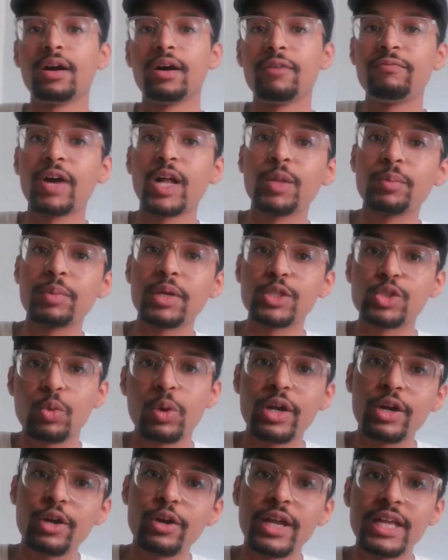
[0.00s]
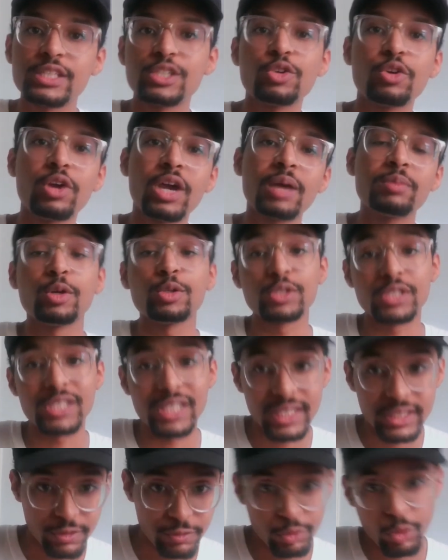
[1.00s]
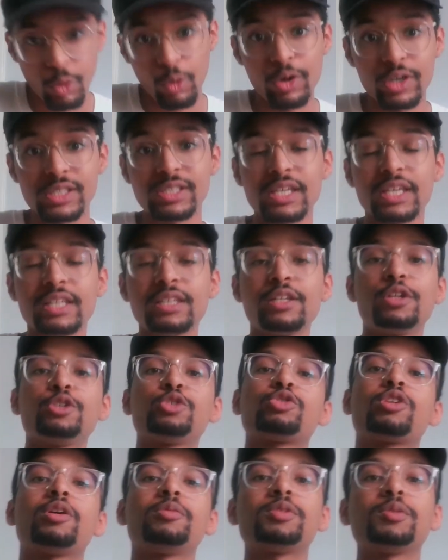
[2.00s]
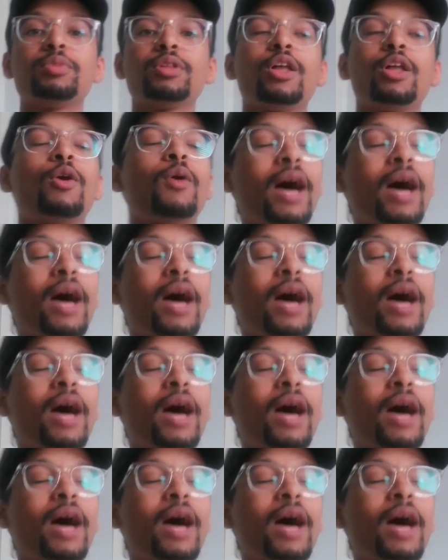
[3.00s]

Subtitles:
Follow me on Twitter, Instagram. Those links, of course, in the description below,